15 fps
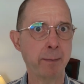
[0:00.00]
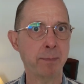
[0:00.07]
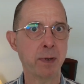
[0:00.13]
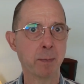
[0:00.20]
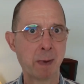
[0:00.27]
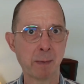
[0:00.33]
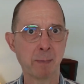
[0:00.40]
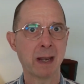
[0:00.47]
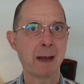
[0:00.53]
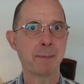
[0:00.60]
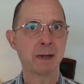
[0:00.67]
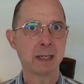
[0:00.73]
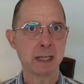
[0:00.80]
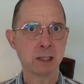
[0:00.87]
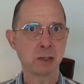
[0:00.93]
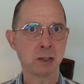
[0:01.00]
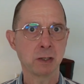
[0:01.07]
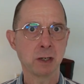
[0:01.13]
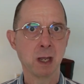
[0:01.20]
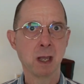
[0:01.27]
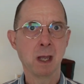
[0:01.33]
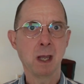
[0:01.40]
up your bubble
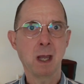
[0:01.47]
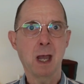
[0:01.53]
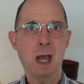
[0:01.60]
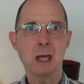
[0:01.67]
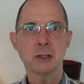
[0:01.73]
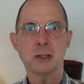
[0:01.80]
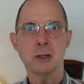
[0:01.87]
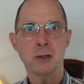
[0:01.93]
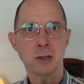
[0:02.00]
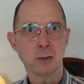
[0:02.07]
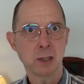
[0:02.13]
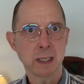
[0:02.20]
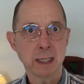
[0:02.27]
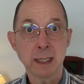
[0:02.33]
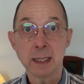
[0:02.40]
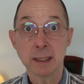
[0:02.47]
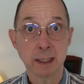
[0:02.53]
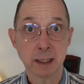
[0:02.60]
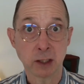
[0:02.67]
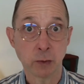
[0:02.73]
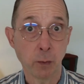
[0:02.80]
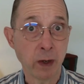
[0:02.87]
application. I'll show you the
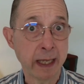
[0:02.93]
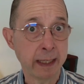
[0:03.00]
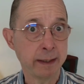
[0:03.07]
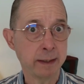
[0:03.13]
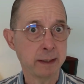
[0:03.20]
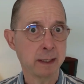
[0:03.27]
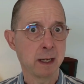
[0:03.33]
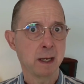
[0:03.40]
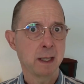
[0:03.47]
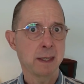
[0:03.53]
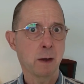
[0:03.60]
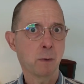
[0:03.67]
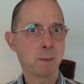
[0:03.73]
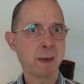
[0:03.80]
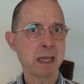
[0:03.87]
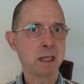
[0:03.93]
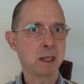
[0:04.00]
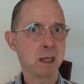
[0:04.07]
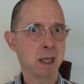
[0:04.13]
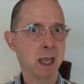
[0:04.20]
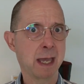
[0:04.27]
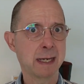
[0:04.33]
easiest wins that will make
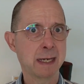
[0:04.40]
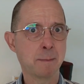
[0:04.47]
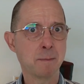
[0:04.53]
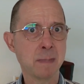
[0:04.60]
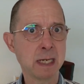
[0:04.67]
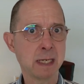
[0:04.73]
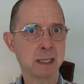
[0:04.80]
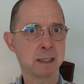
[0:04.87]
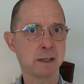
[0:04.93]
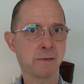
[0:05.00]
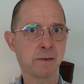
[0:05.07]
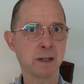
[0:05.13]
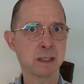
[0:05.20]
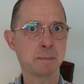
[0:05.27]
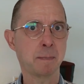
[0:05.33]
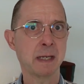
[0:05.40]
an immediate difference,